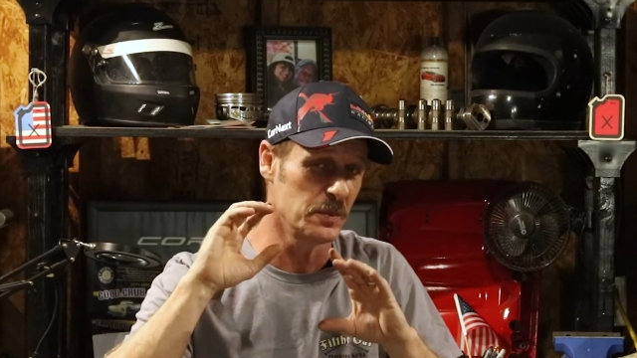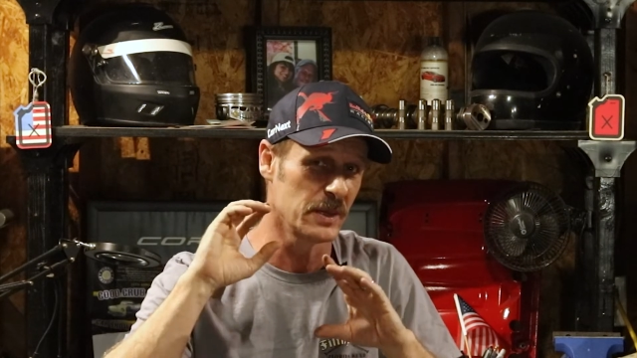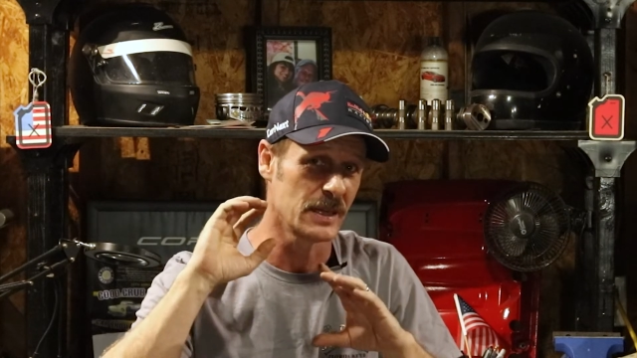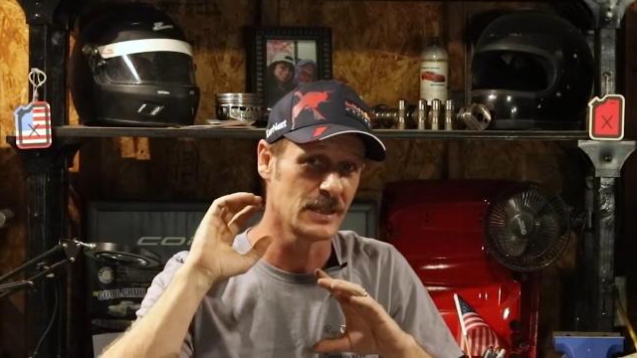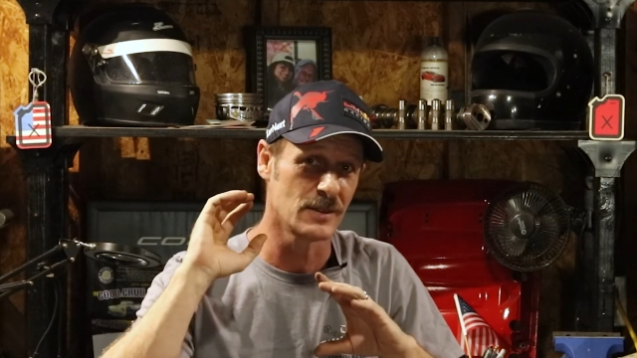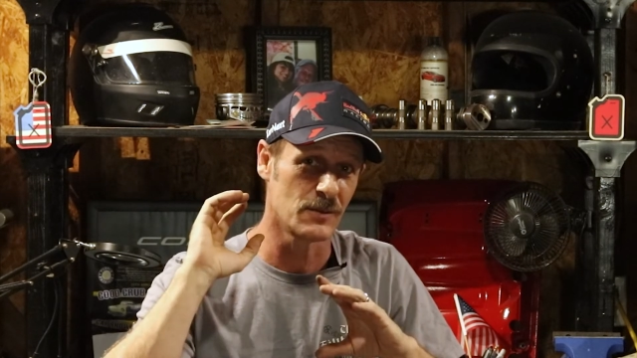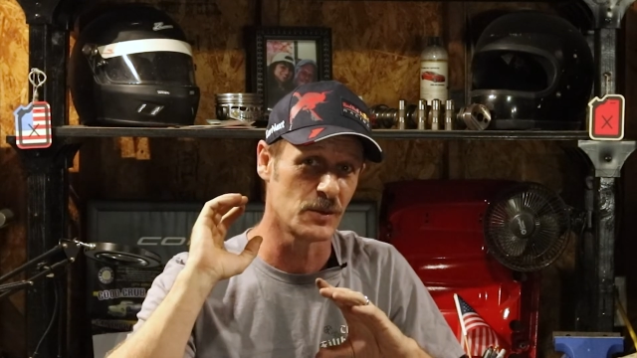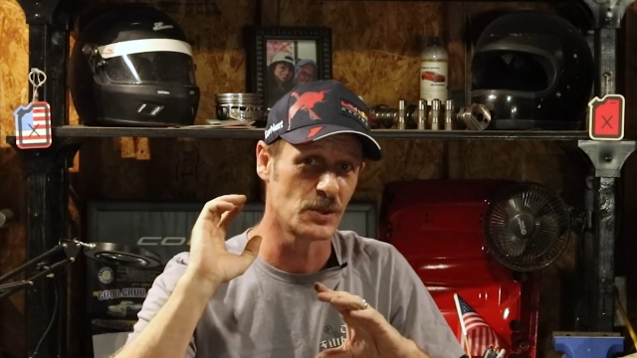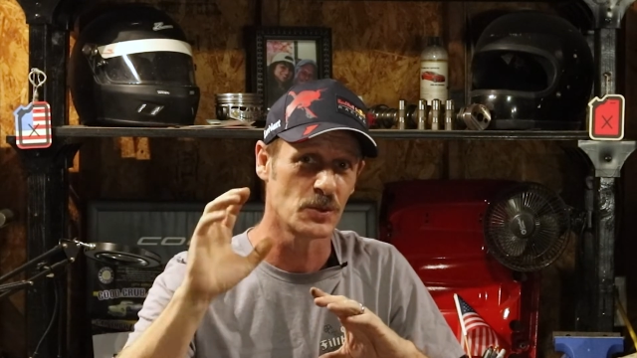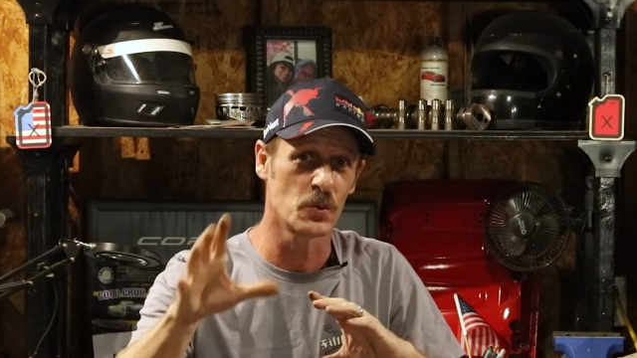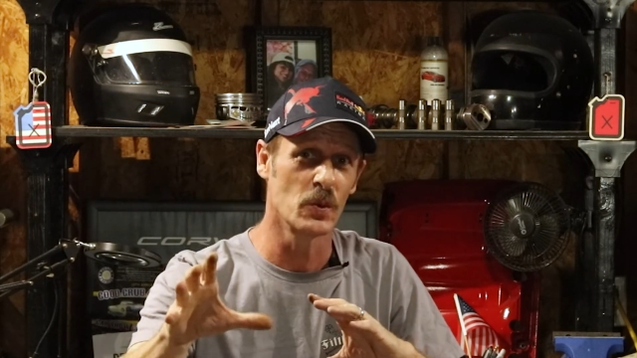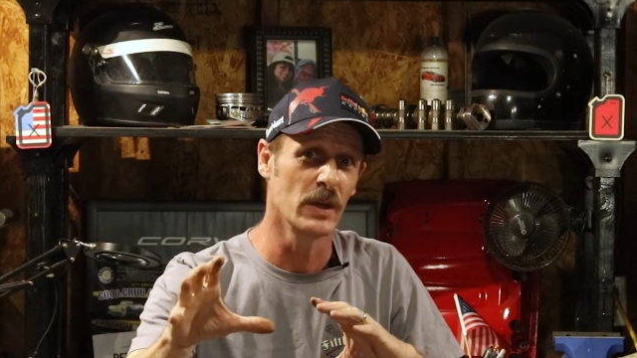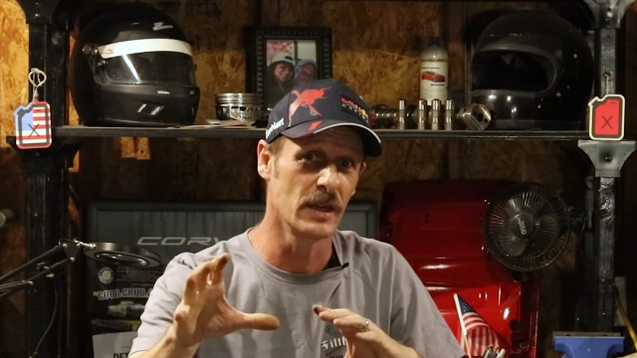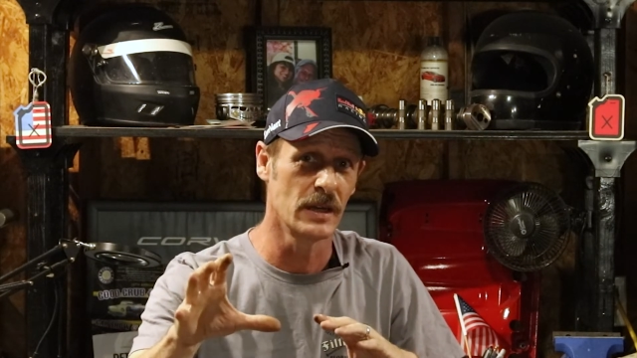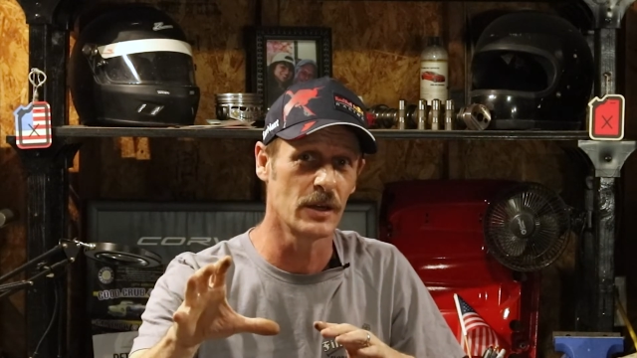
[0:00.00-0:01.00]
because if there's
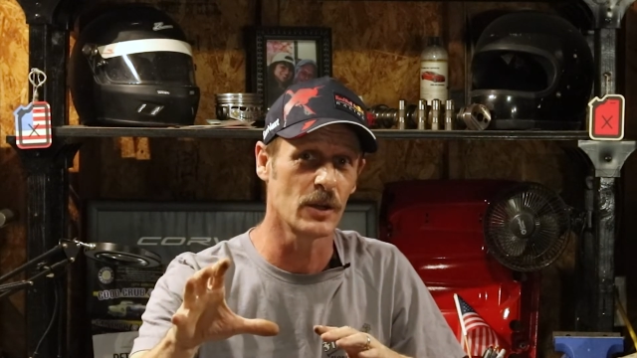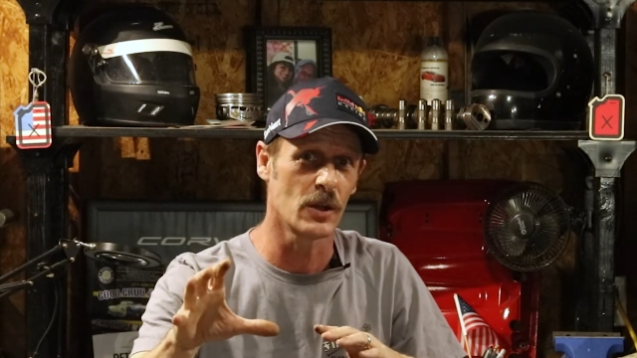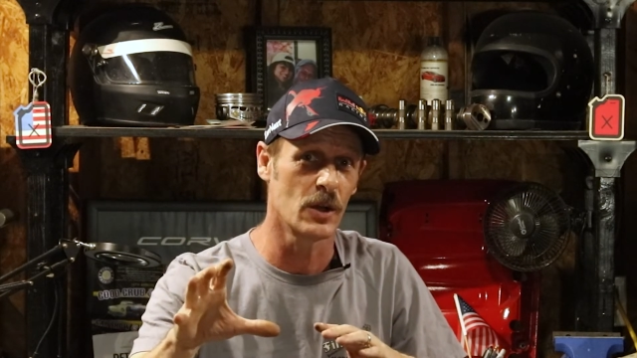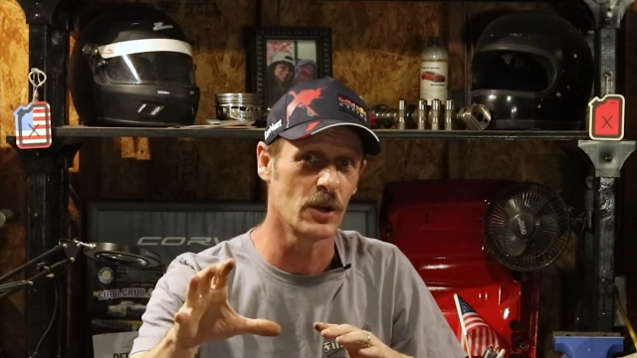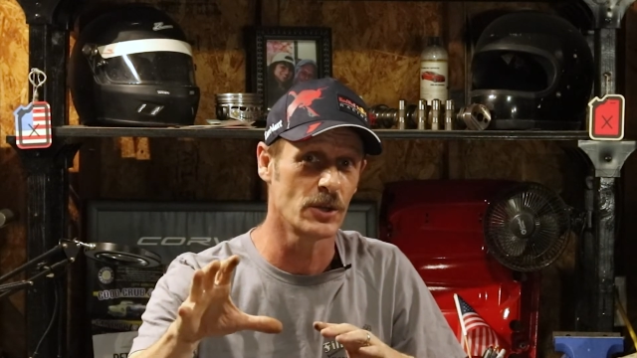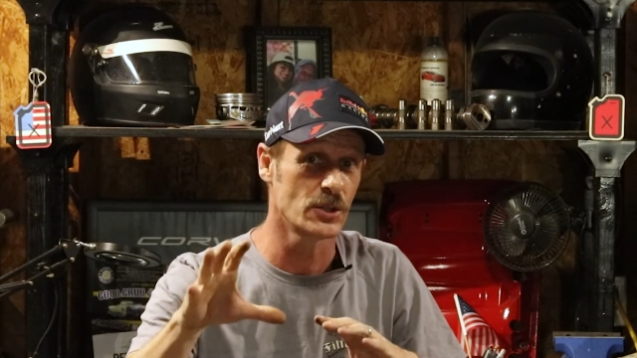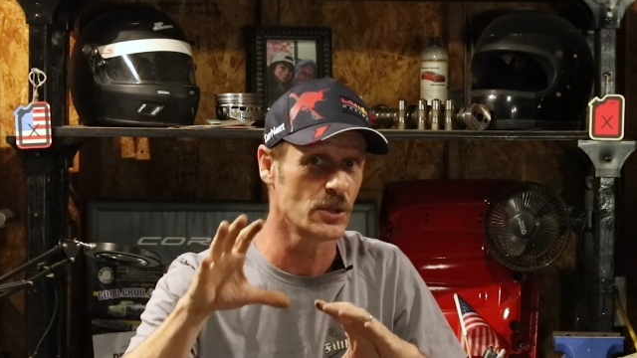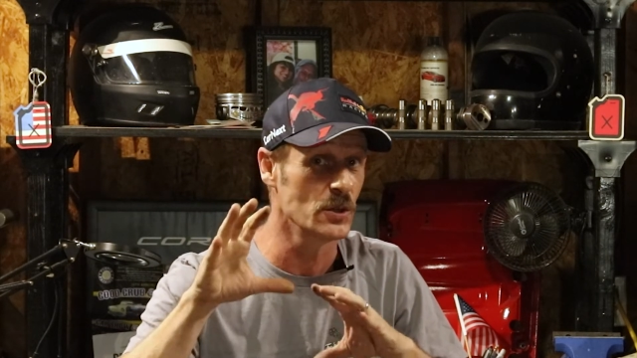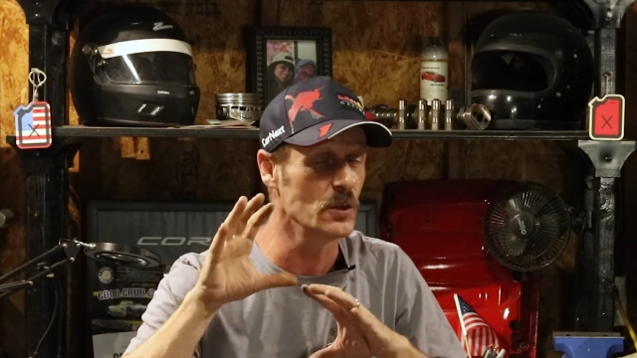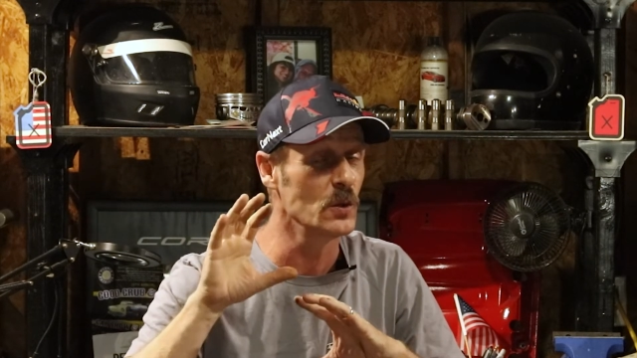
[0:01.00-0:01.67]
wind at a car show,